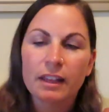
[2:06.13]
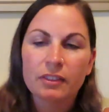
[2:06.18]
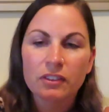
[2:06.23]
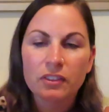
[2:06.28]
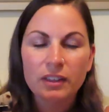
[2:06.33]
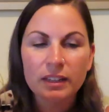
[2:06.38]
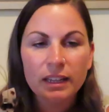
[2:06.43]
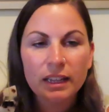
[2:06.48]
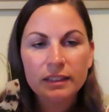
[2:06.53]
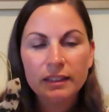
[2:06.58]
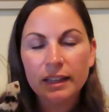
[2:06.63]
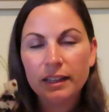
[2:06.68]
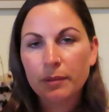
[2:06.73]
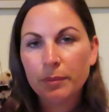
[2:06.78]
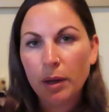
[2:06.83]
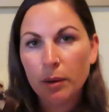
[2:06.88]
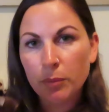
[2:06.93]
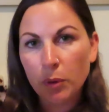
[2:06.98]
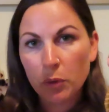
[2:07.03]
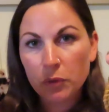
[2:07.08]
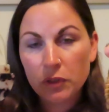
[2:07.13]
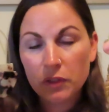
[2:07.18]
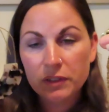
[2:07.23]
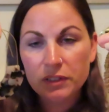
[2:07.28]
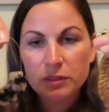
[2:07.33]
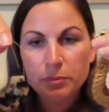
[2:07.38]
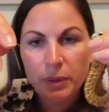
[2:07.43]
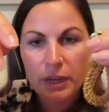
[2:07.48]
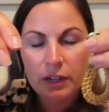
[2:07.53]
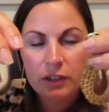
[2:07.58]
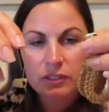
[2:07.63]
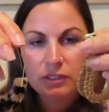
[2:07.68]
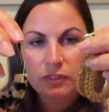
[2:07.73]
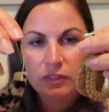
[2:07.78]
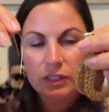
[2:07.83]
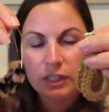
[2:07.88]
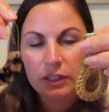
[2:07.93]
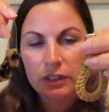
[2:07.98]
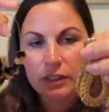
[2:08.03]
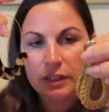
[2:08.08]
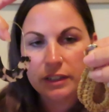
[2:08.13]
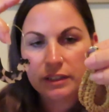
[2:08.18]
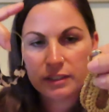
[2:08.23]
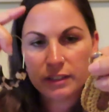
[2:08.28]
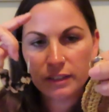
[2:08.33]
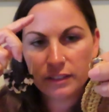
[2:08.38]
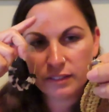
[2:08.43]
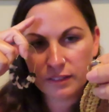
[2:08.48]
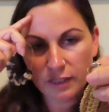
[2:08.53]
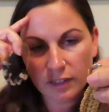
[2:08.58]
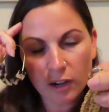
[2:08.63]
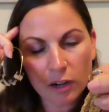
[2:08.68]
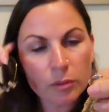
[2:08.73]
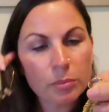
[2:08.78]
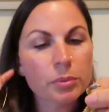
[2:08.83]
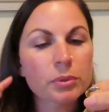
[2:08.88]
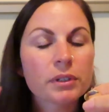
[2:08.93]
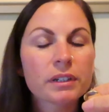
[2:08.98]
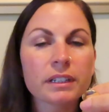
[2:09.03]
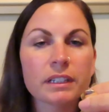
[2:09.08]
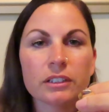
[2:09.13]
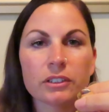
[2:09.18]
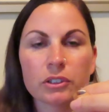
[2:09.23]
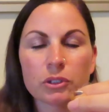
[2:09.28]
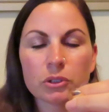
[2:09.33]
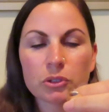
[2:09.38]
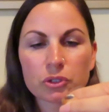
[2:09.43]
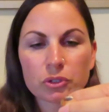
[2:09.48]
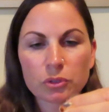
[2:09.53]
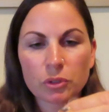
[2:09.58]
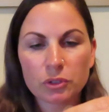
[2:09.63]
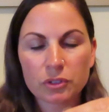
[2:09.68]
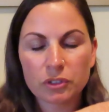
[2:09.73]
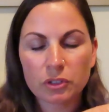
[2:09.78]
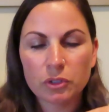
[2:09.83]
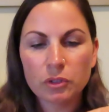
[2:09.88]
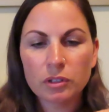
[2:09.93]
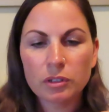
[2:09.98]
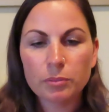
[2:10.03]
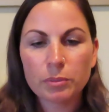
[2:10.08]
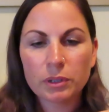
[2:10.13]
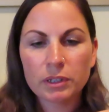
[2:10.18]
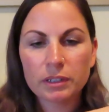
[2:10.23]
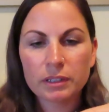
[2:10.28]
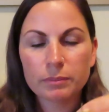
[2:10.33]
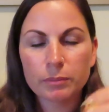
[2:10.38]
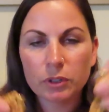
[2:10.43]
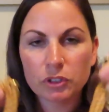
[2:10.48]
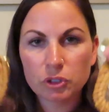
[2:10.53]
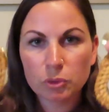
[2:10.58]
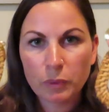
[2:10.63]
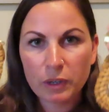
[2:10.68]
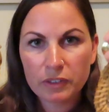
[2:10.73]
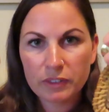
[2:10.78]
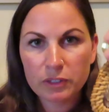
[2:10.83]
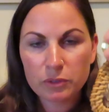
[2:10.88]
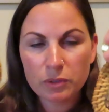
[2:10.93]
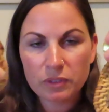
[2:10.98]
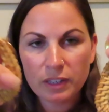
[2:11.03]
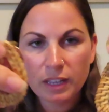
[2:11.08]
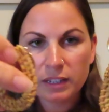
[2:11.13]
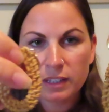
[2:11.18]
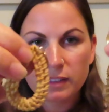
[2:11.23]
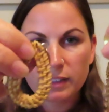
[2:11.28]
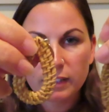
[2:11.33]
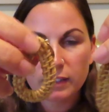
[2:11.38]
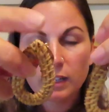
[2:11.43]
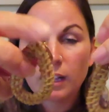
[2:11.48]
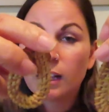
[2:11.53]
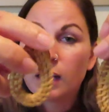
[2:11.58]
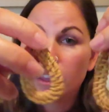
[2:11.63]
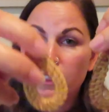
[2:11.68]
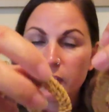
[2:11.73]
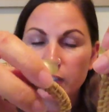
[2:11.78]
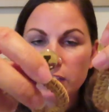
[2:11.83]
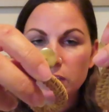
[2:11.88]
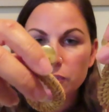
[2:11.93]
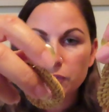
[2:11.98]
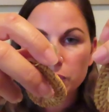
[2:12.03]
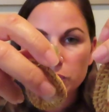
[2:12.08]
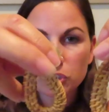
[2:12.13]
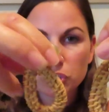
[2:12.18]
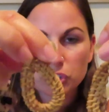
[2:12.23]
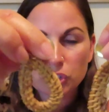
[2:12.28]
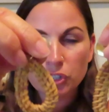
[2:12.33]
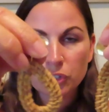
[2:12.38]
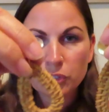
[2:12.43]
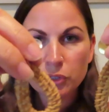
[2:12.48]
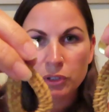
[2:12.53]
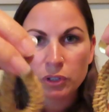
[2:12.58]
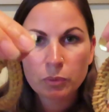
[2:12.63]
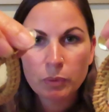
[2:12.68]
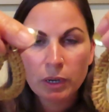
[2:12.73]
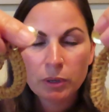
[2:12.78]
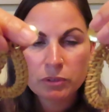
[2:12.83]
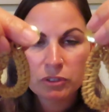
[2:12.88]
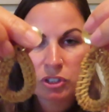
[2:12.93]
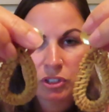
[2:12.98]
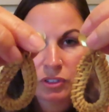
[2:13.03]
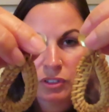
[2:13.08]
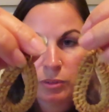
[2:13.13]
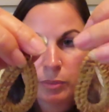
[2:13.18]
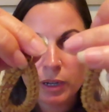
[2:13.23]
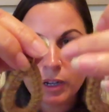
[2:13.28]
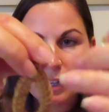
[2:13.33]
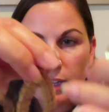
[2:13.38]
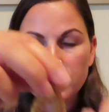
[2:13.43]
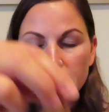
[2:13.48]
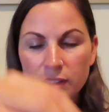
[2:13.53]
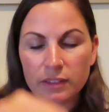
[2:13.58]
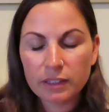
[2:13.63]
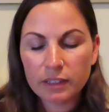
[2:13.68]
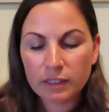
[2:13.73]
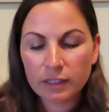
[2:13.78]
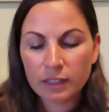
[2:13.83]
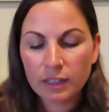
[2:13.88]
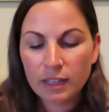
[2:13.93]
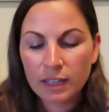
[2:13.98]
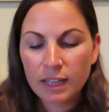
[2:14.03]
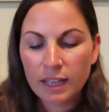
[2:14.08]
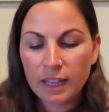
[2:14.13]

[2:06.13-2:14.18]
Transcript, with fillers: And the thing I like about both of these pairs of earrings is they are pretty neutral, so you could pretty much wear these with anything. These for sure you could wear with just about anything.